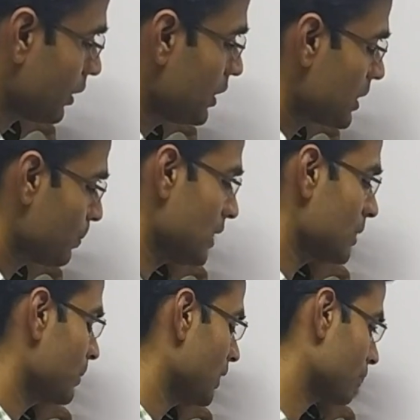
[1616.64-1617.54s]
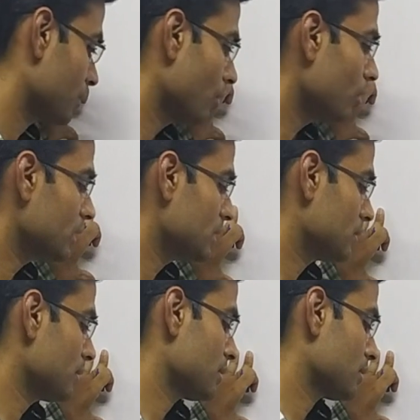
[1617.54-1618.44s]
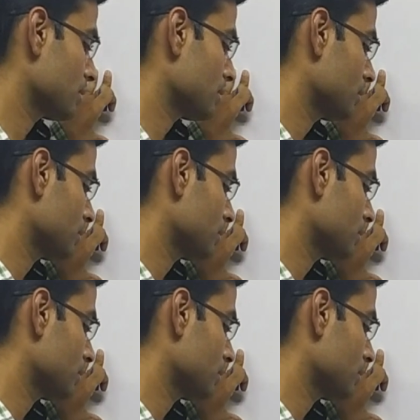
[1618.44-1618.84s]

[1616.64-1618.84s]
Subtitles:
displacement or distance.